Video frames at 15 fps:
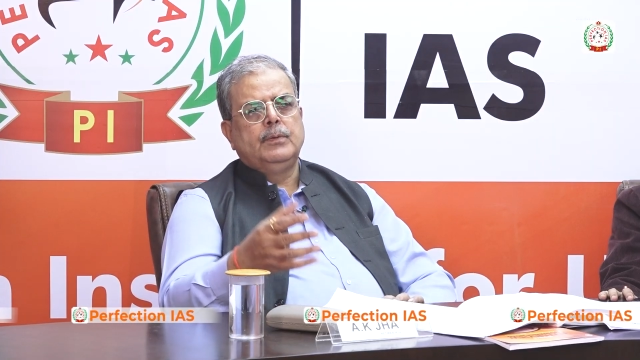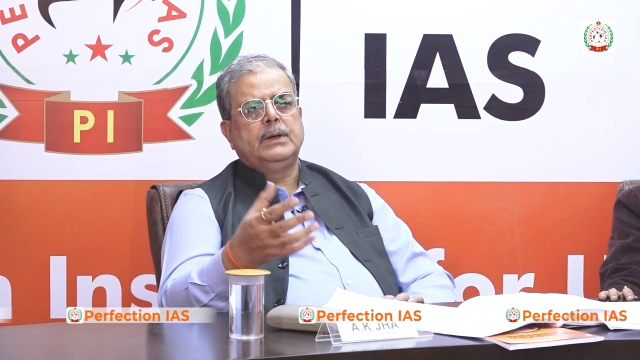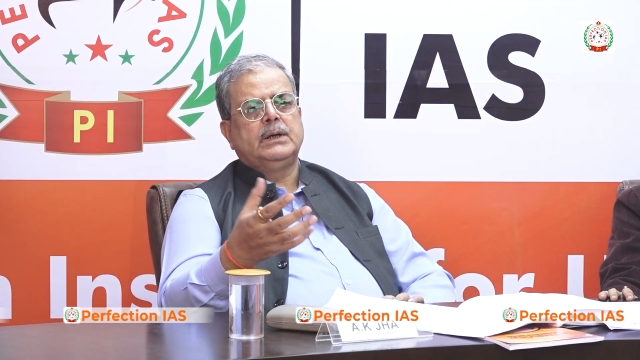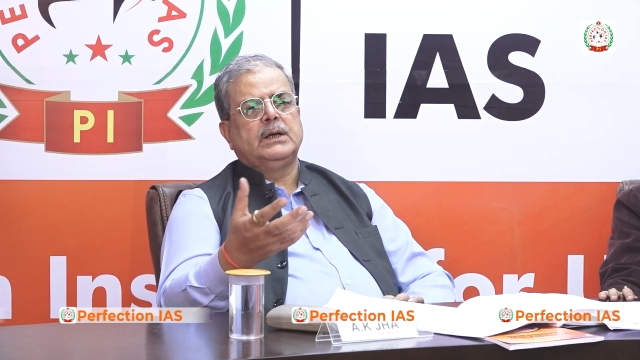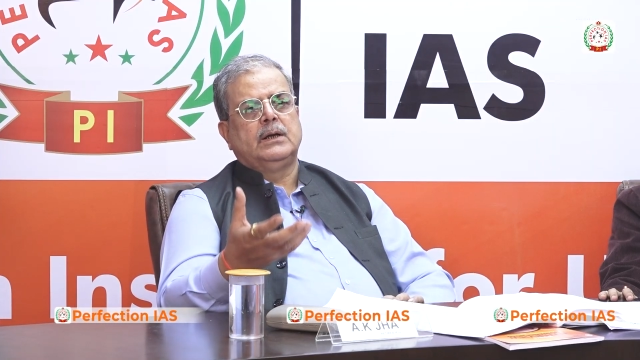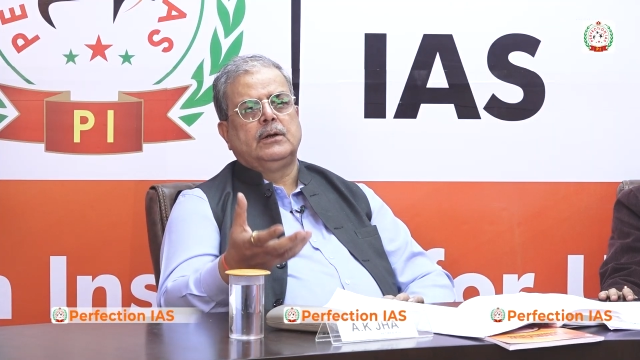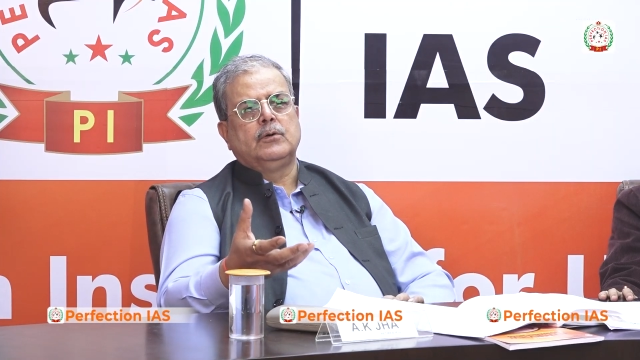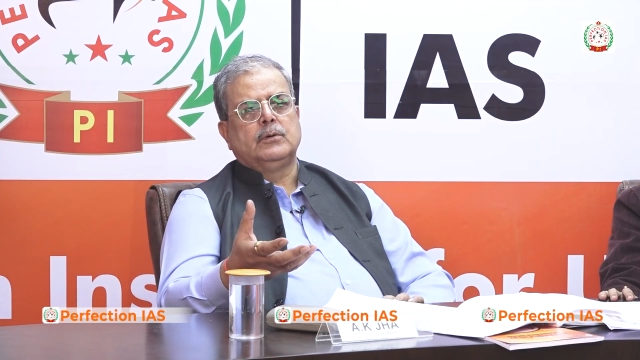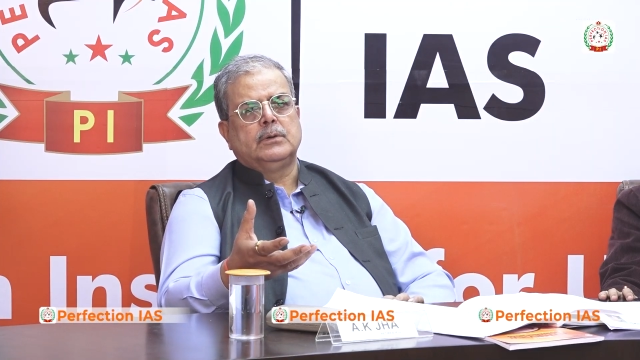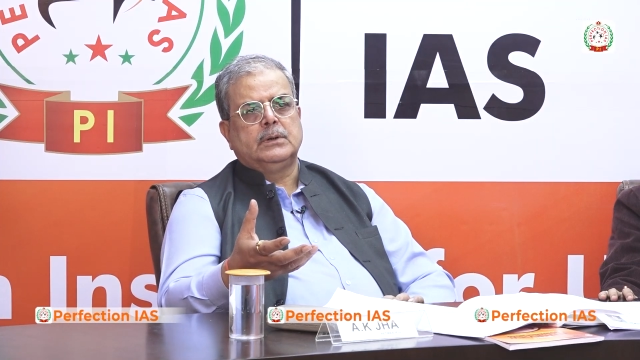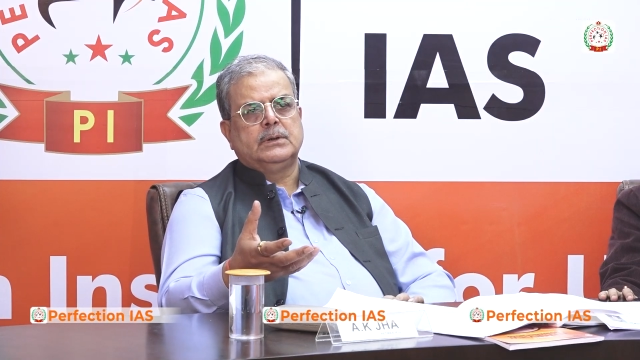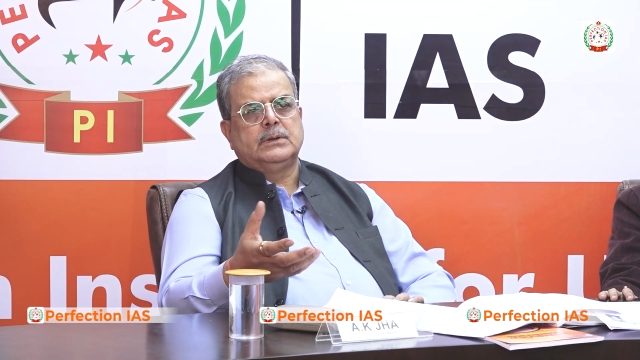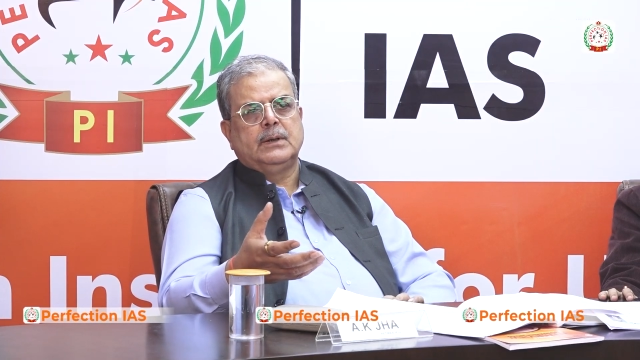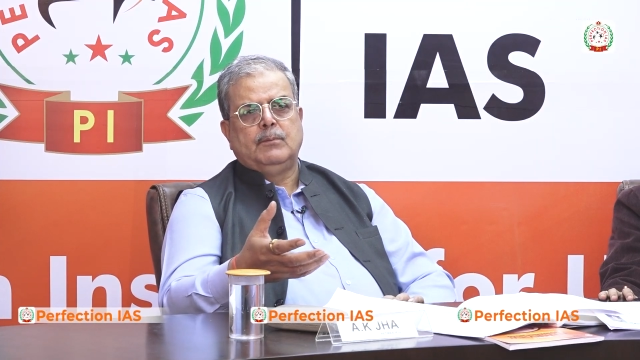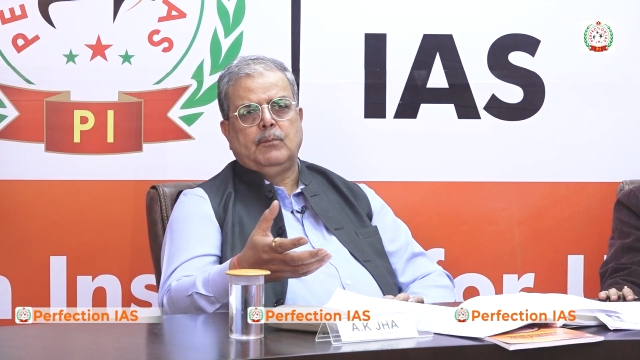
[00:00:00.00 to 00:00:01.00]
Who will tell you
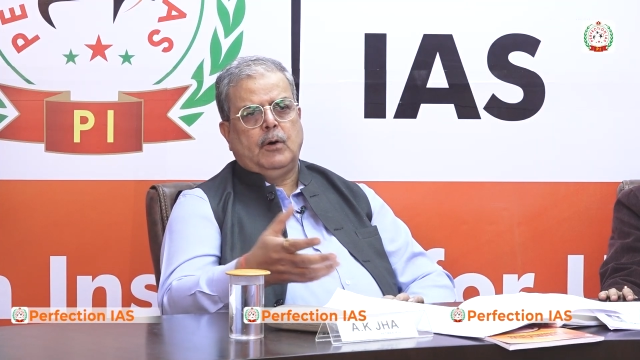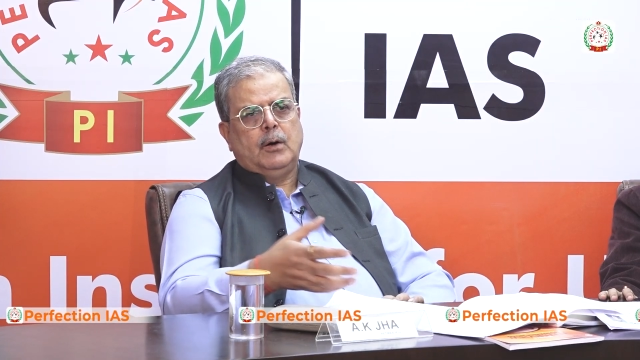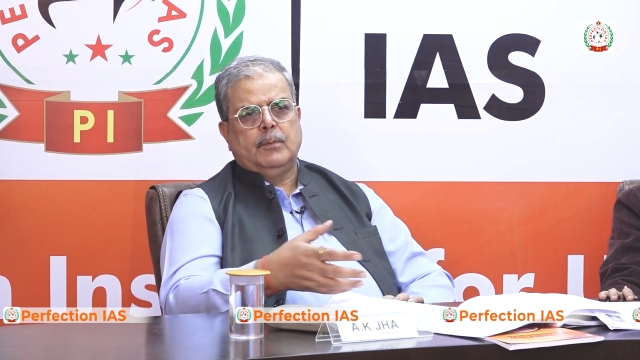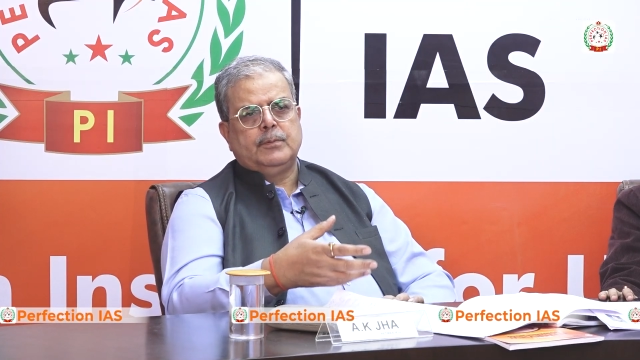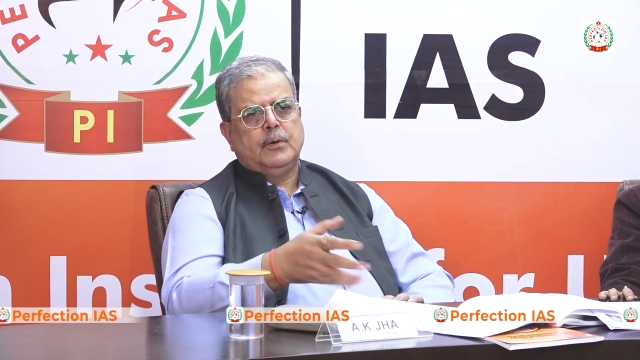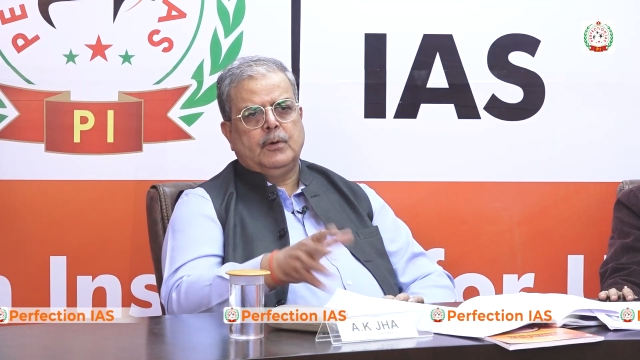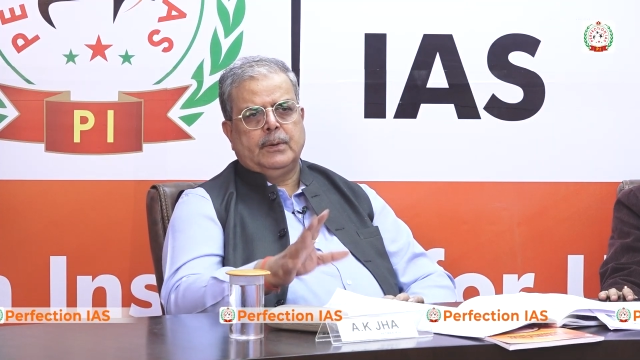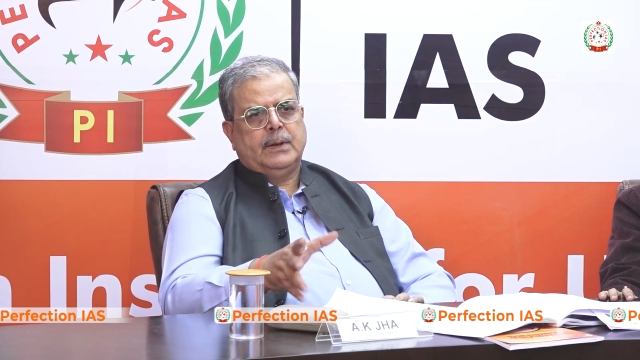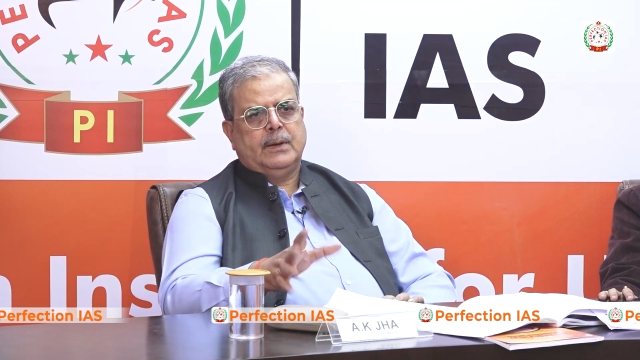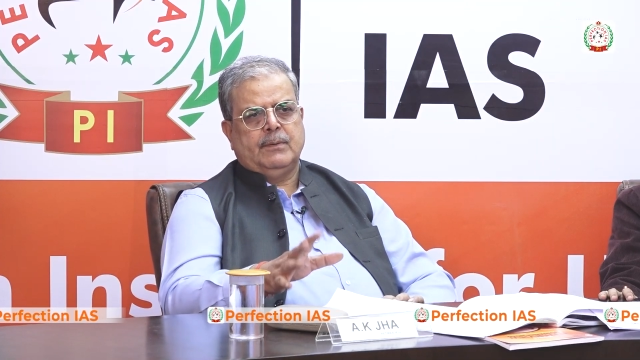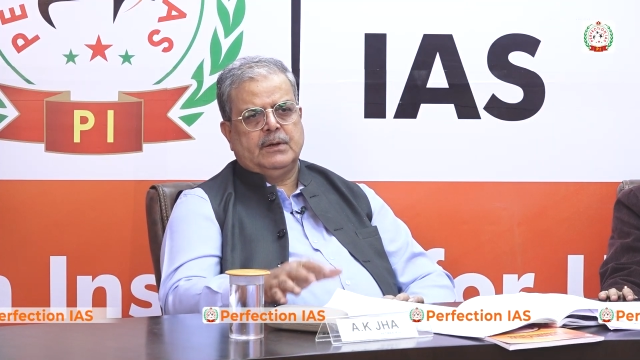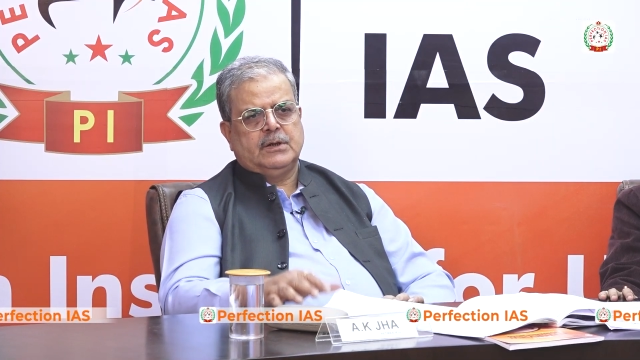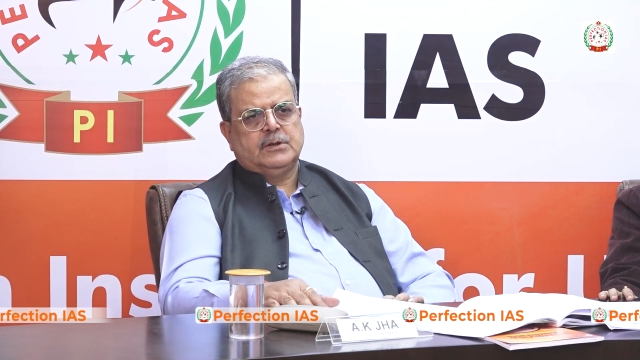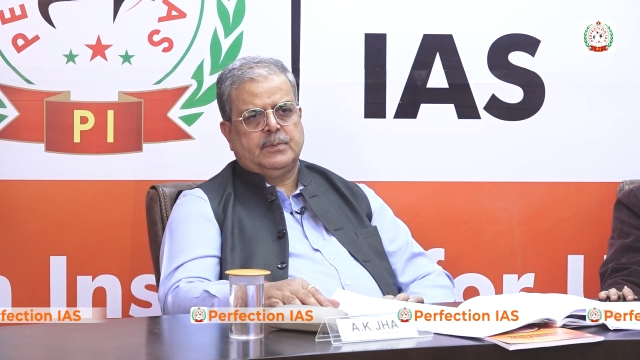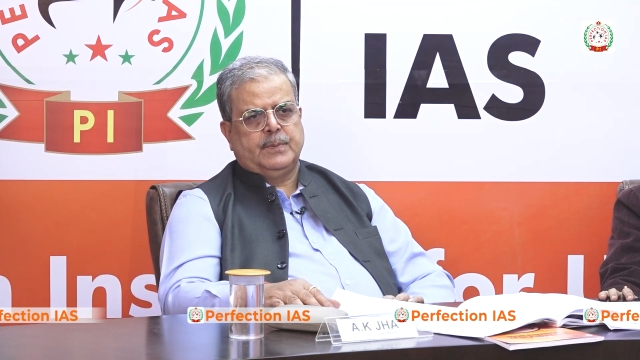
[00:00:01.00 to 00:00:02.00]
if a mob
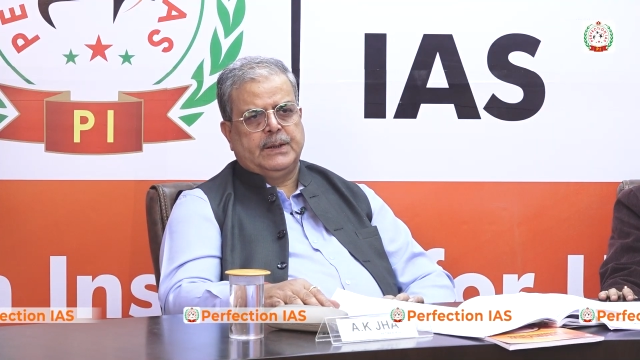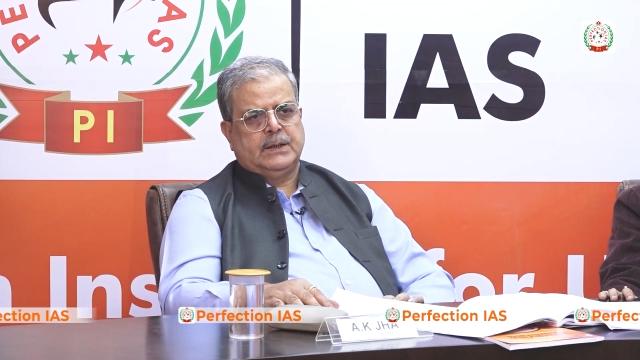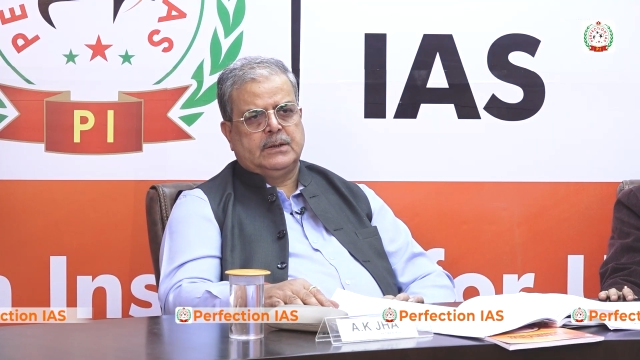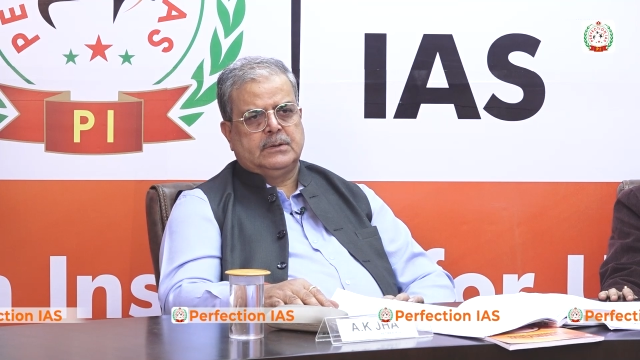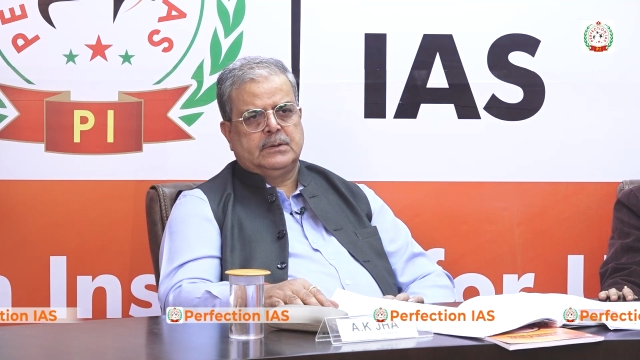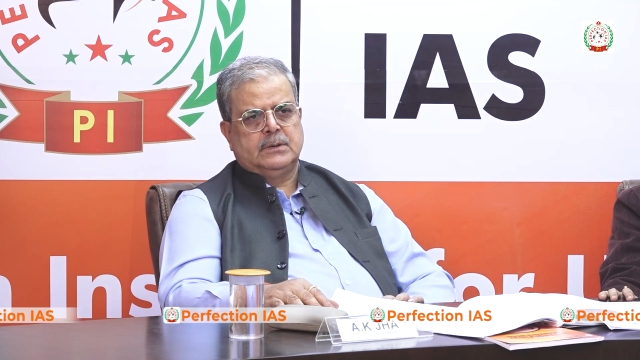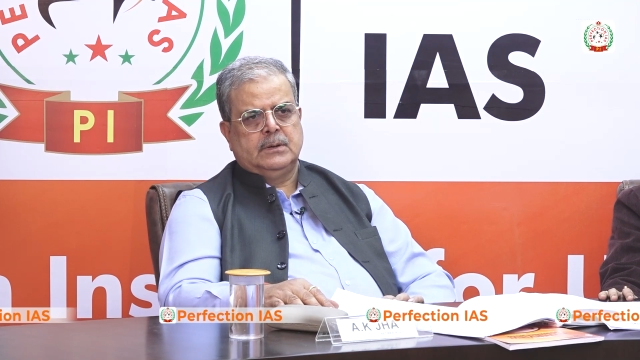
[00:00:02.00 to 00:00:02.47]
never speaks?